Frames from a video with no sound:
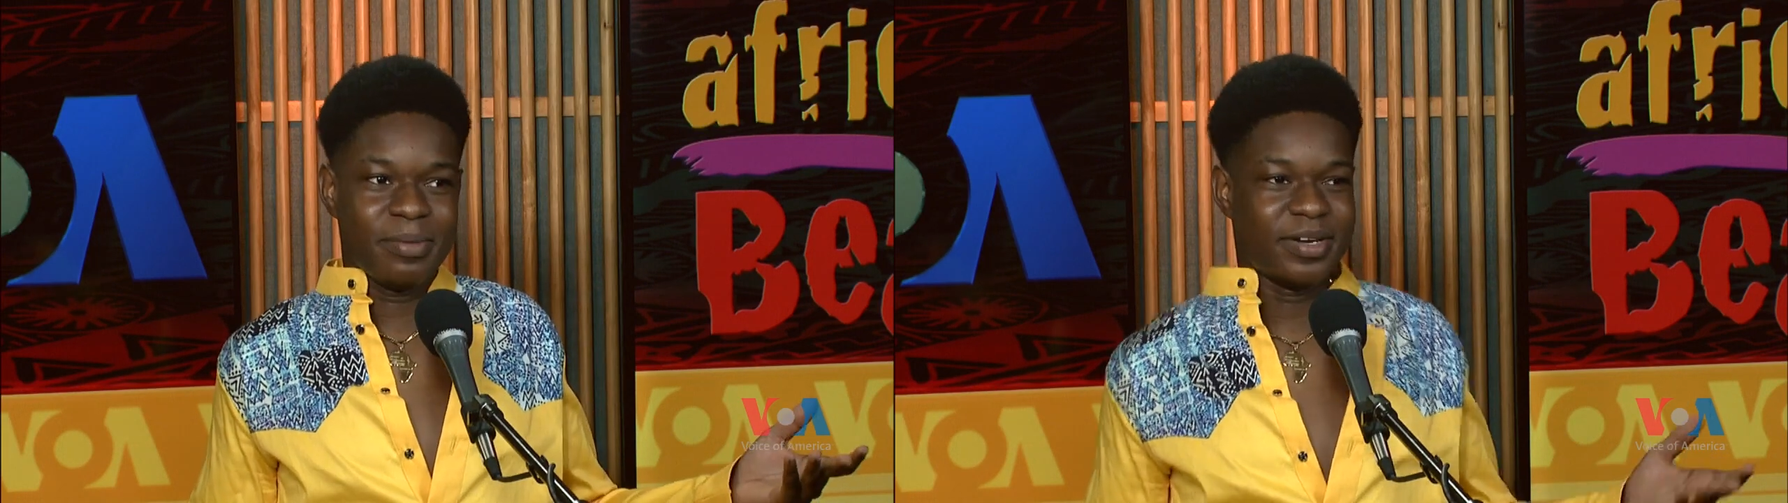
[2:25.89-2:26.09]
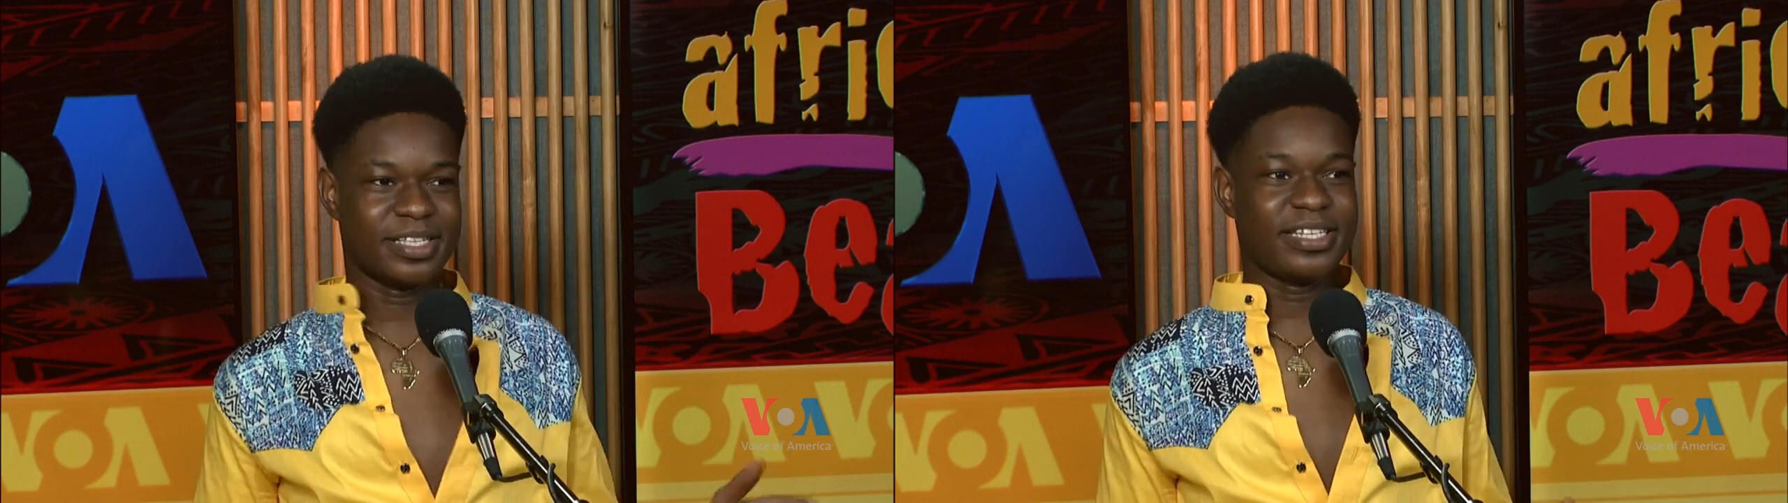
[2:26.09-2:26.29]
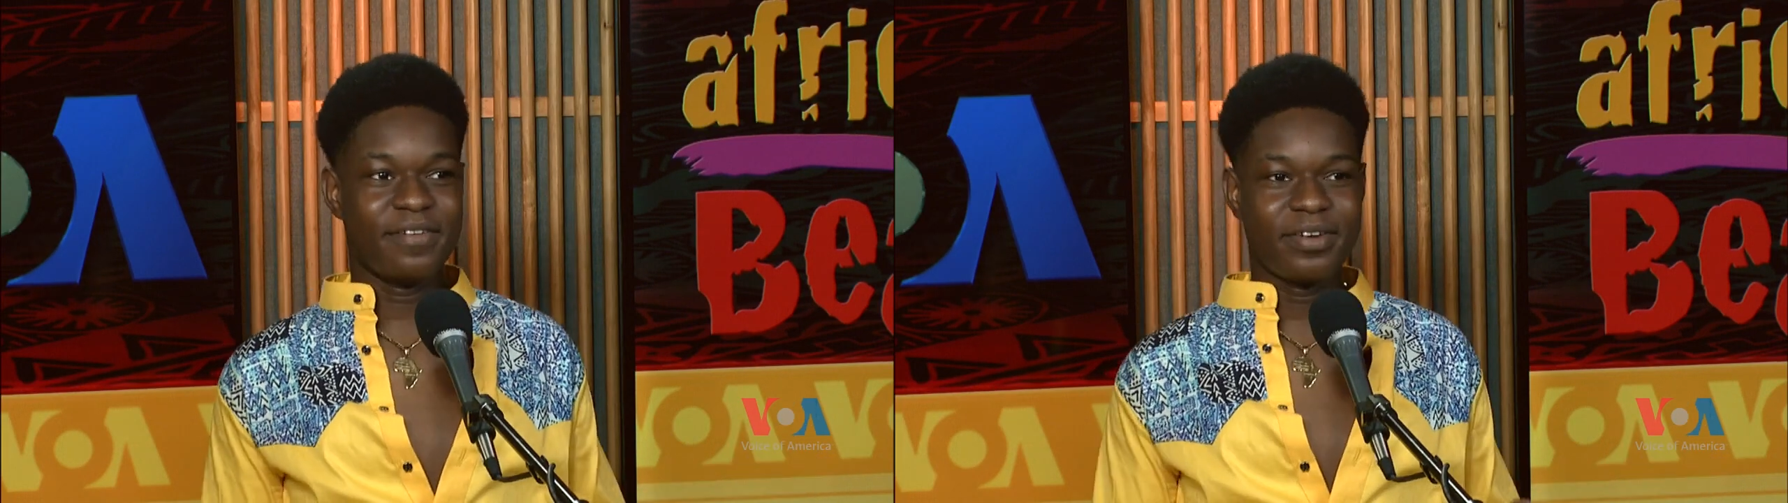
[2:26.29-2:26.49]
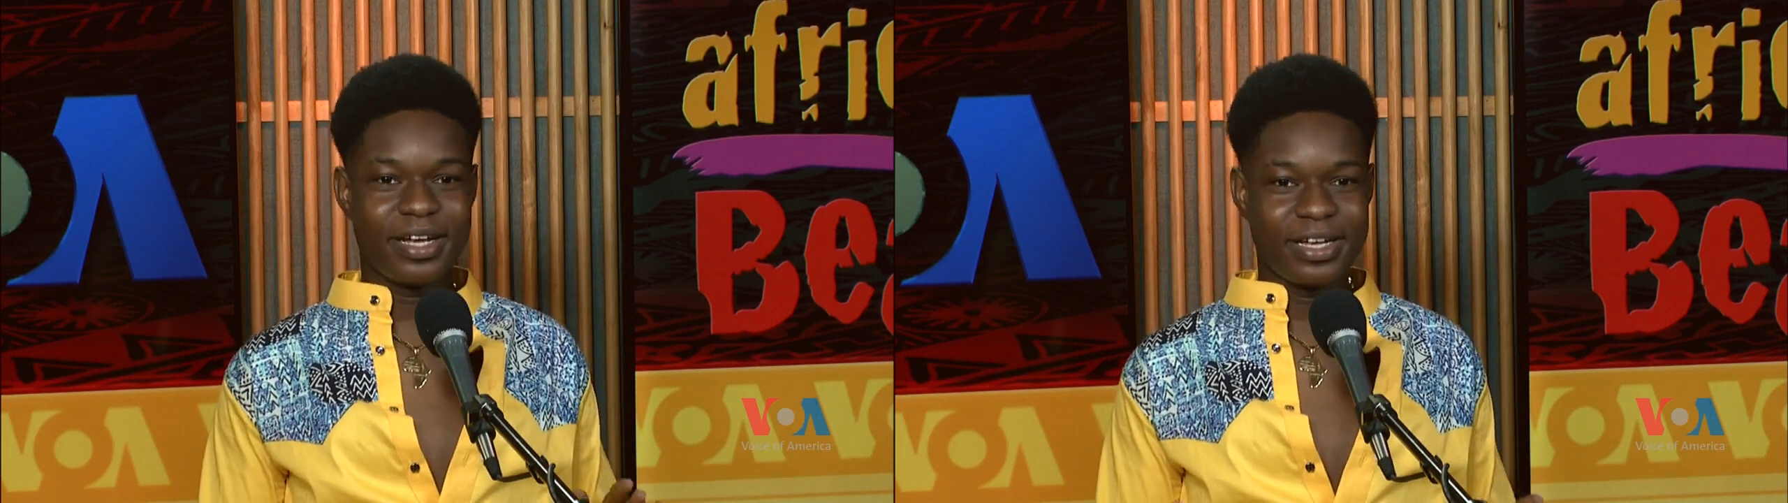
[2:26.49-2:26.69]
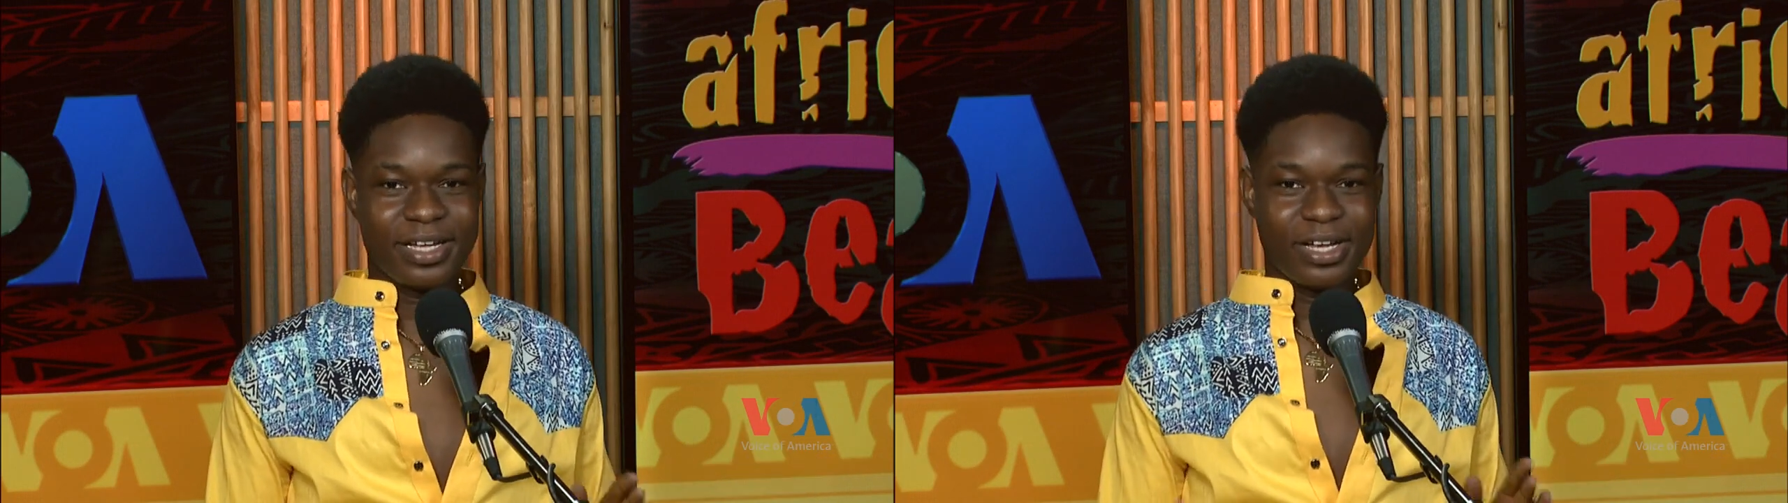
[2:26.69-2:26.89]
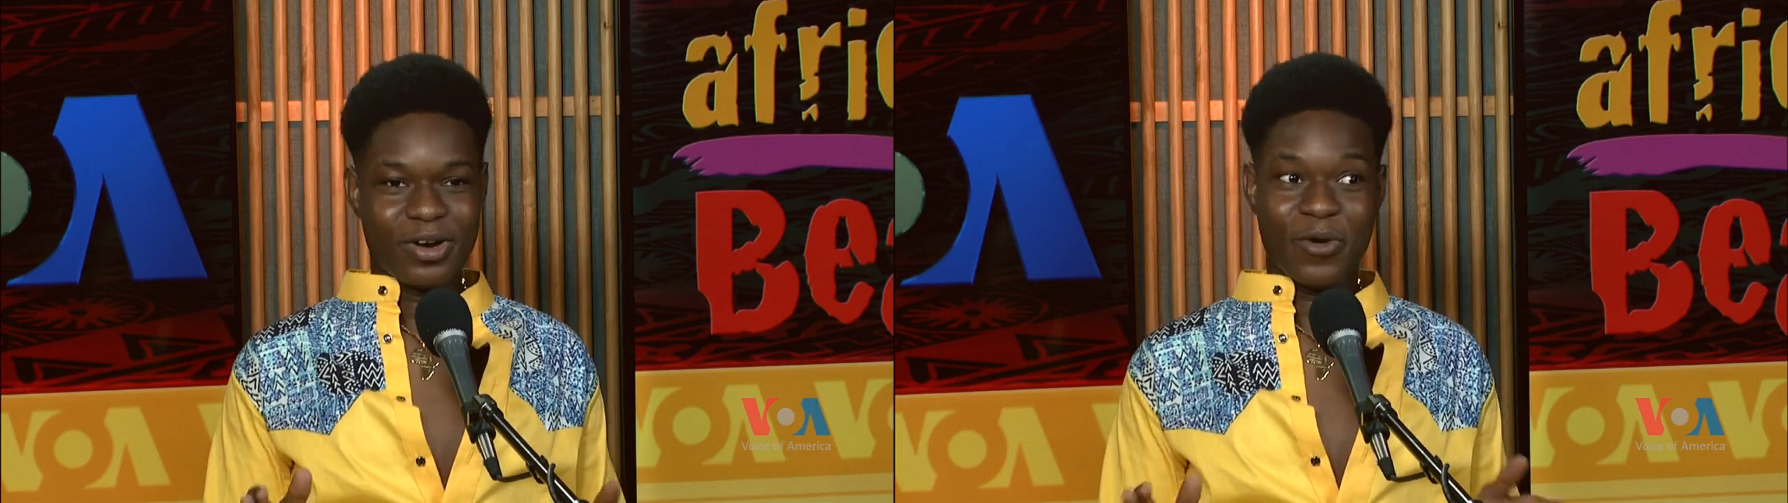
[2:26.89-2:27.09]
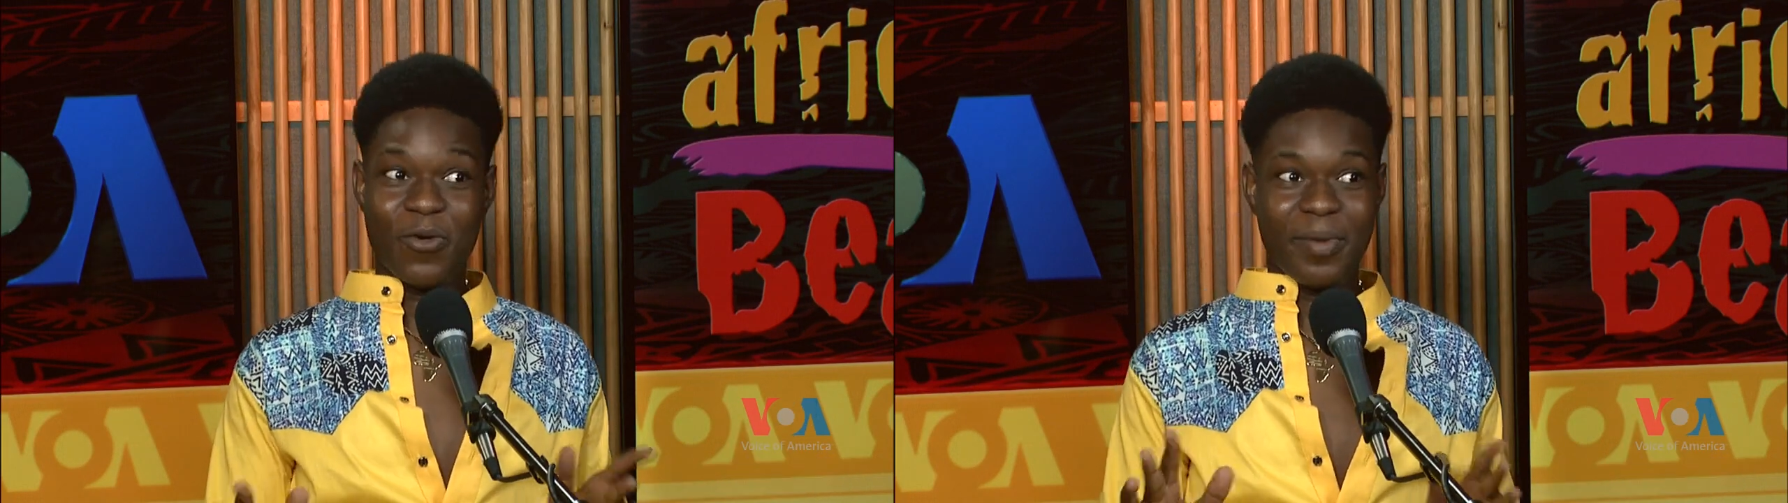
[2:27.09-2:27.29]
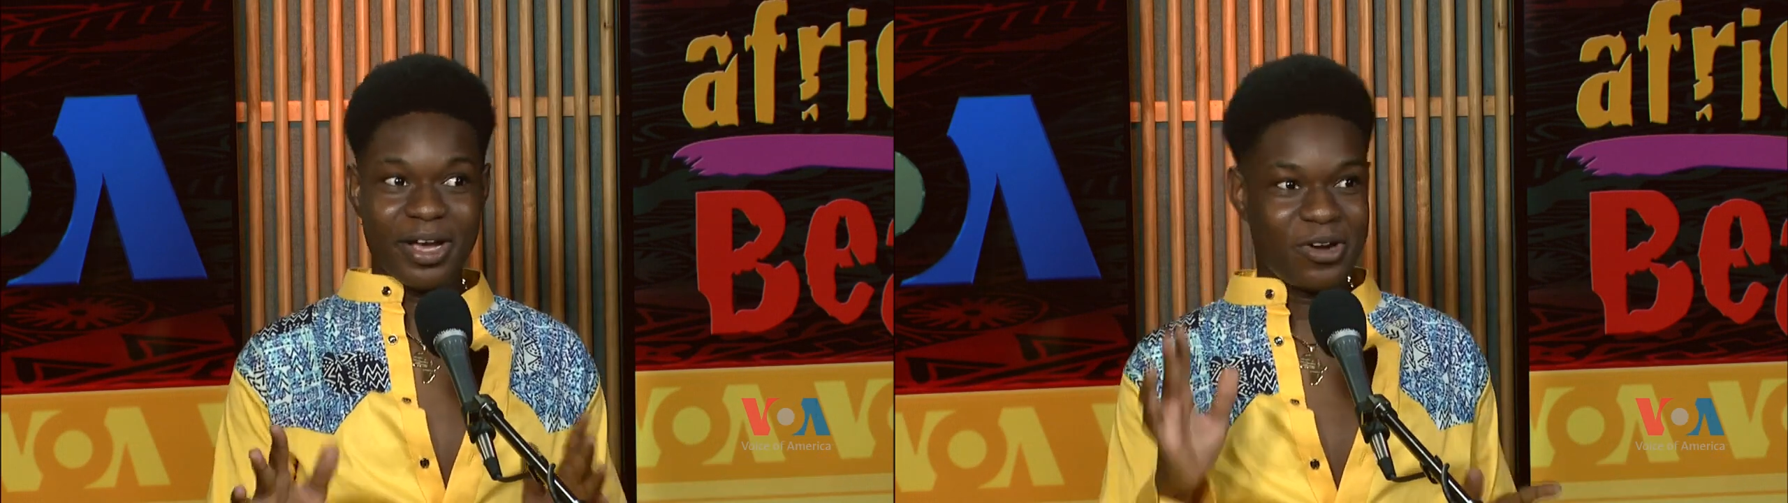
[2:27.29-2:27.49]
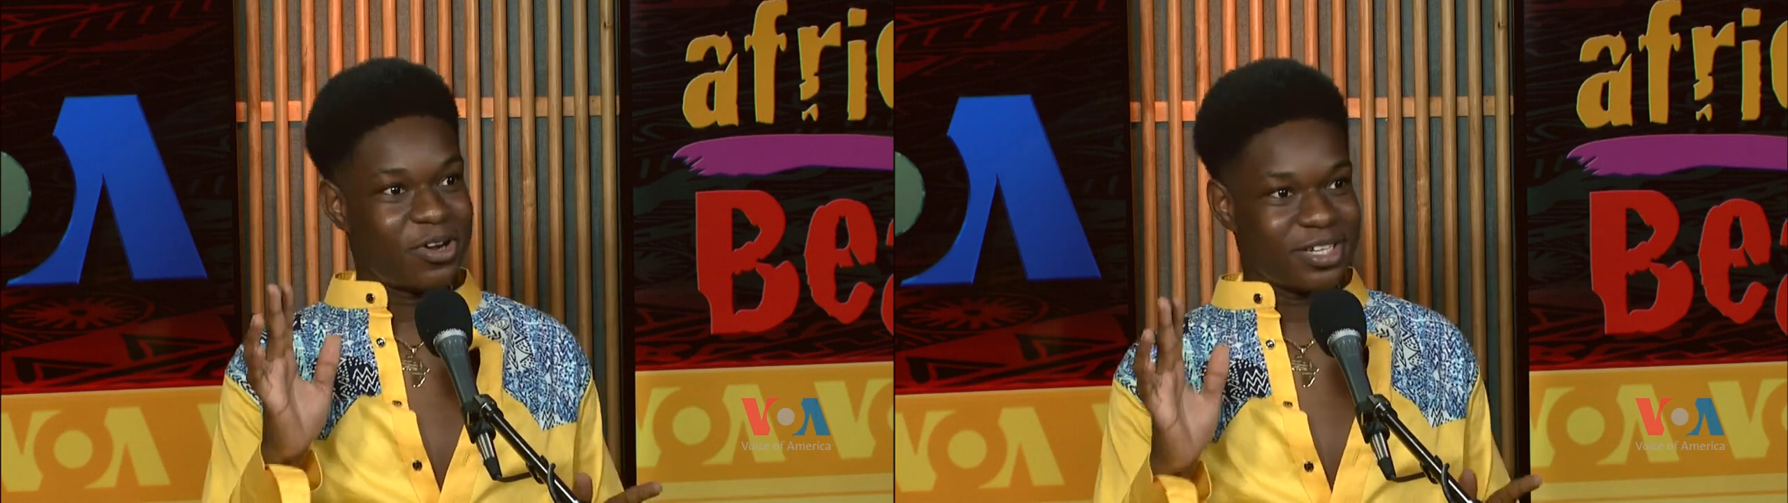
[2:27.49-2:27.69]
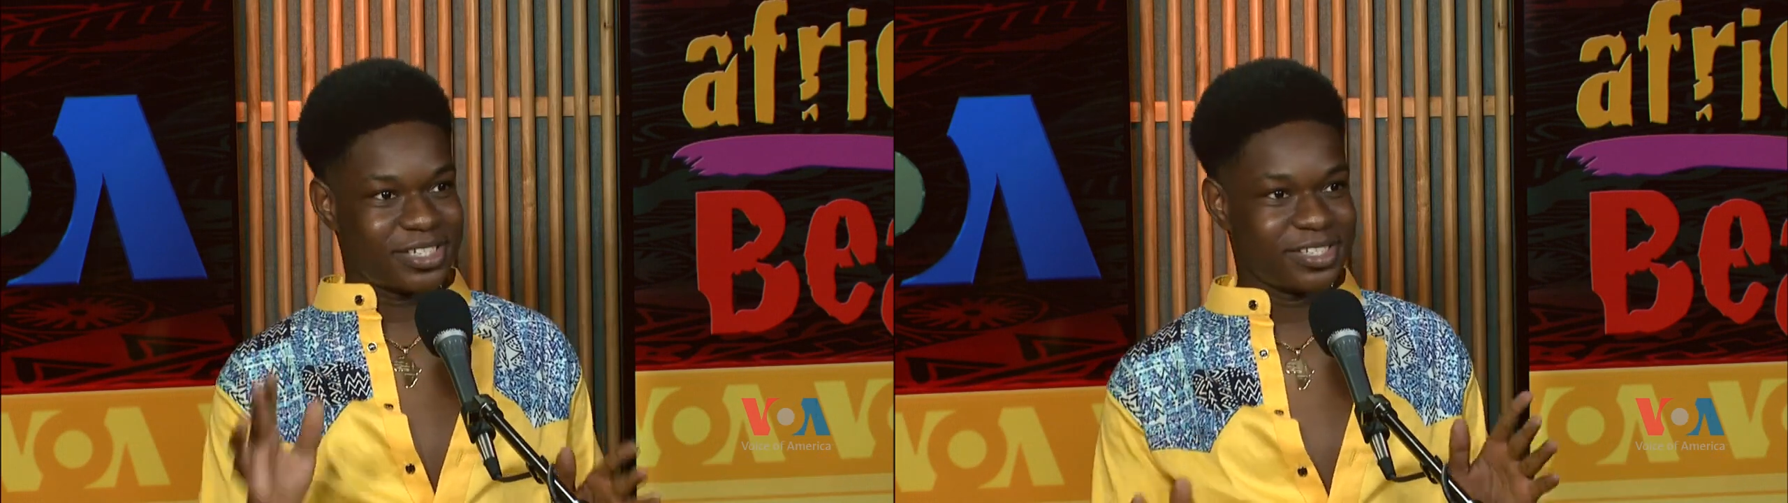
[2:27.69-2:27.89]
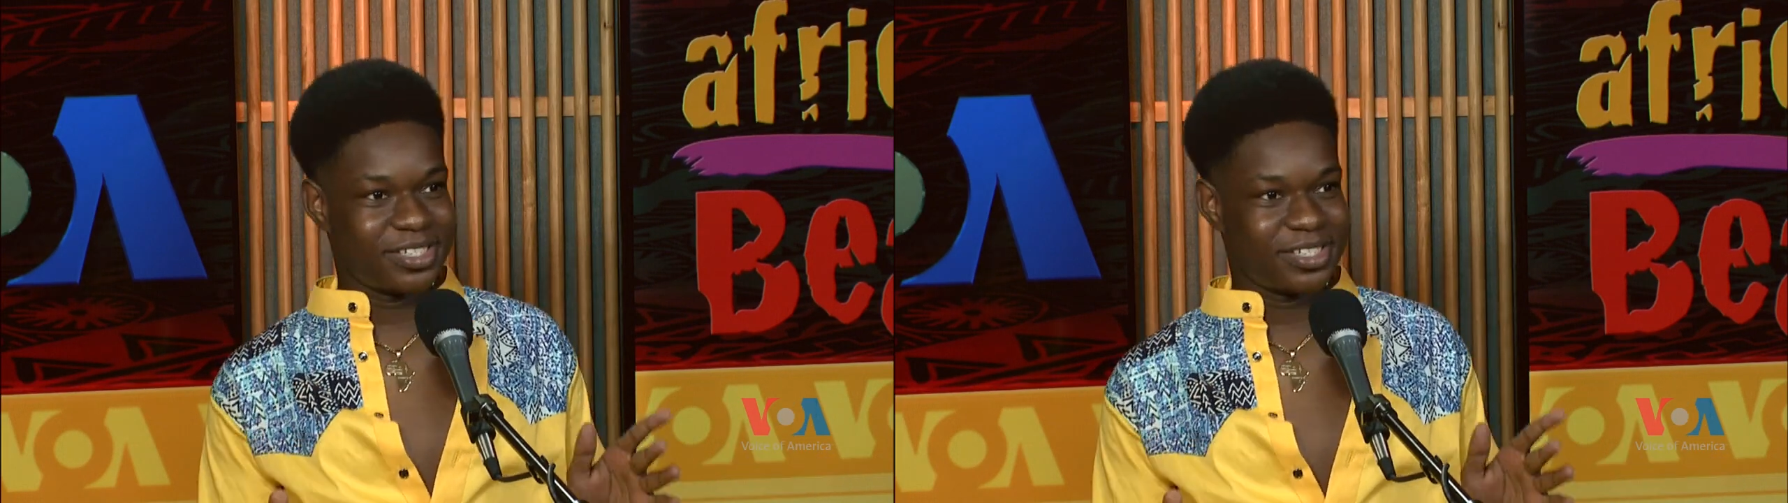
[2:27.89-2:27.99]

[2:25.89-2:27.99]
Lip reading: but it's never, oh my gosh, it's